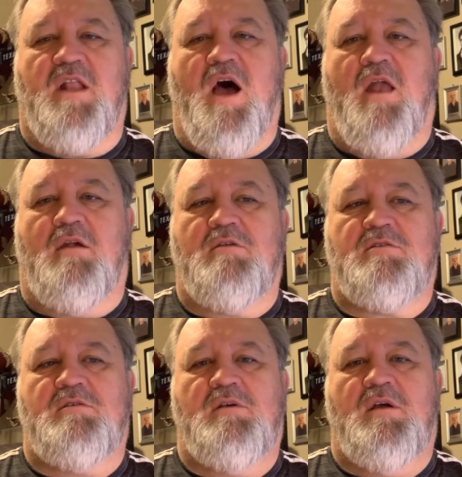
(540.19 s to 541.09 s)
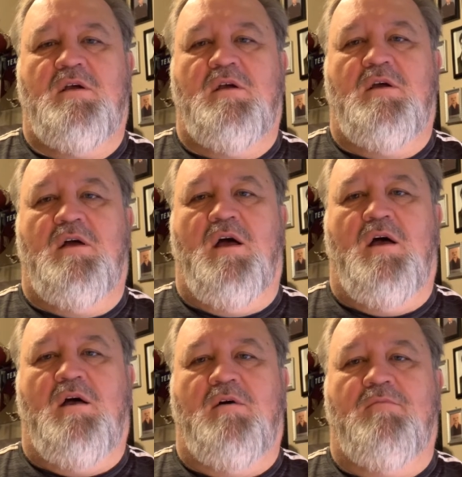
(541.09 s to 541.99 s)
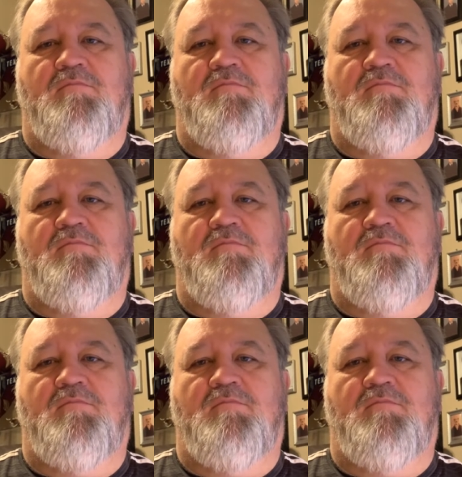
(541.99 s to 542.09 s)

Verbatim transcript: dollars, uh,